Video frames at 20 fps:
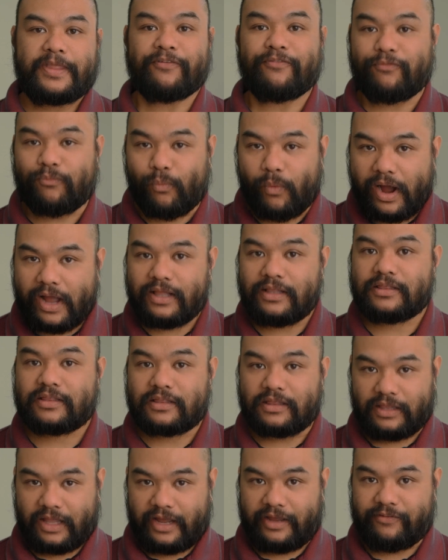If
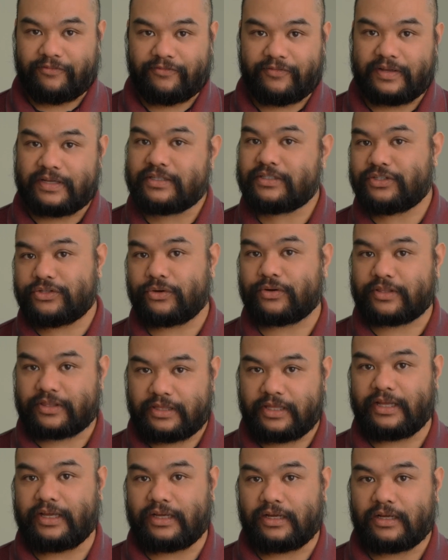wildlife is your
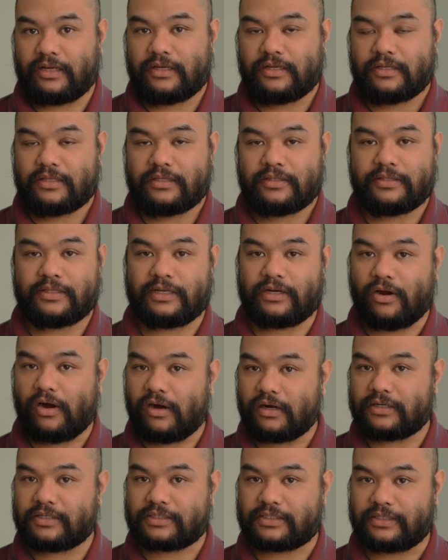thing, then
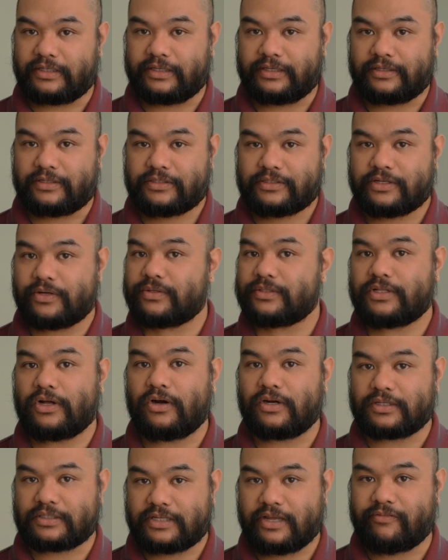honestly, so is the
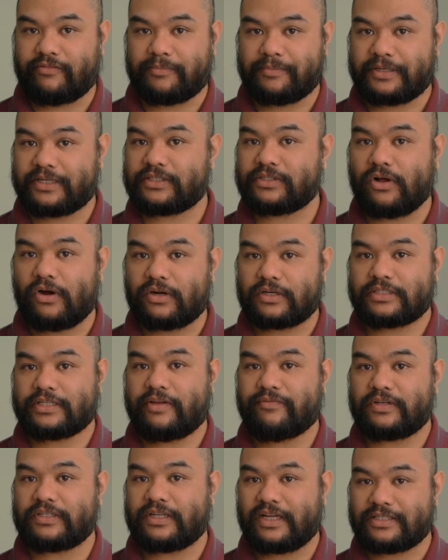R7, because the
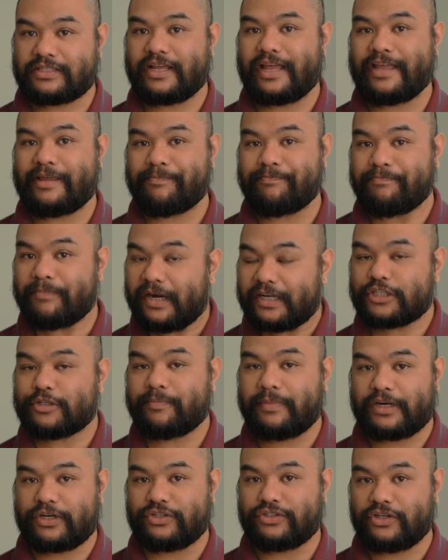R7 does a much
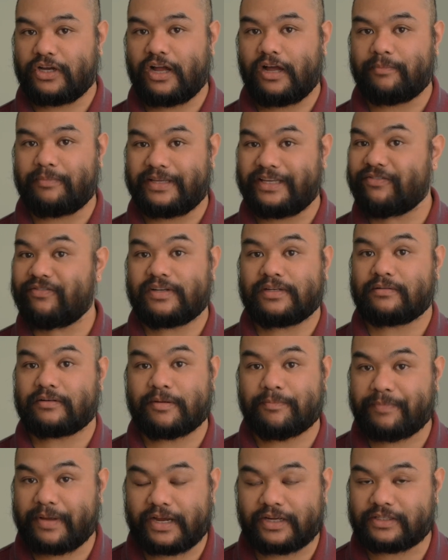better job even
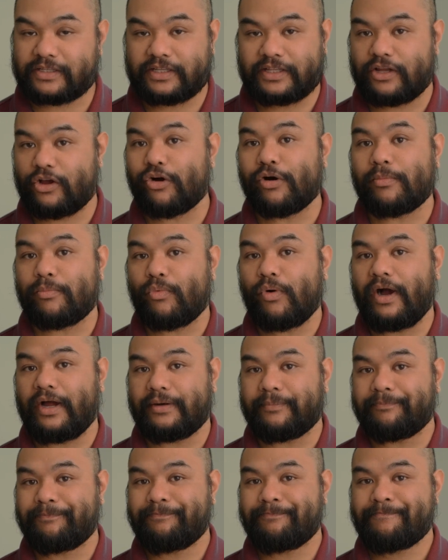compared to the OM1.
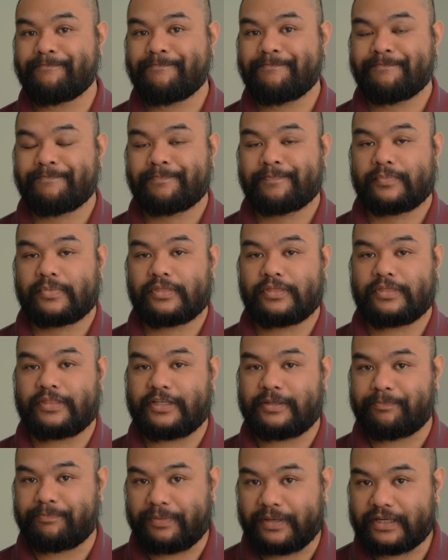
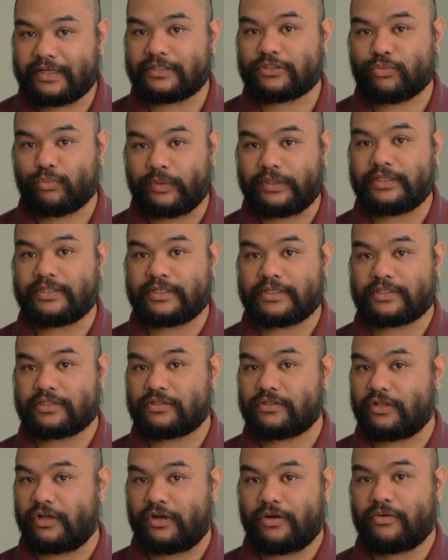The biggest weakness,
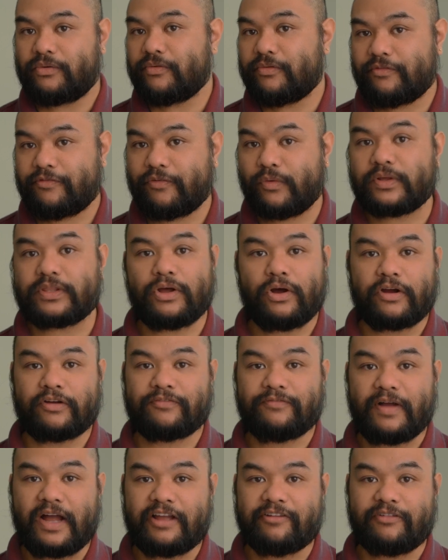though, for the
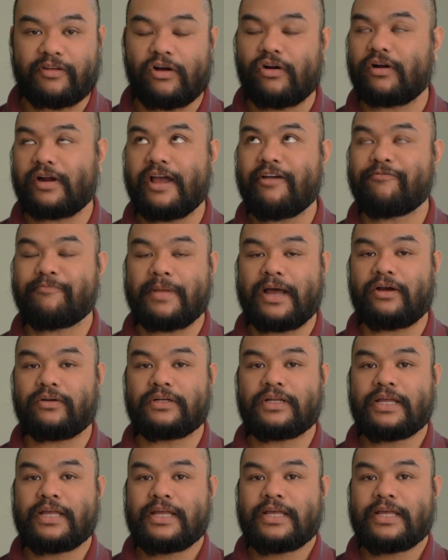RF mount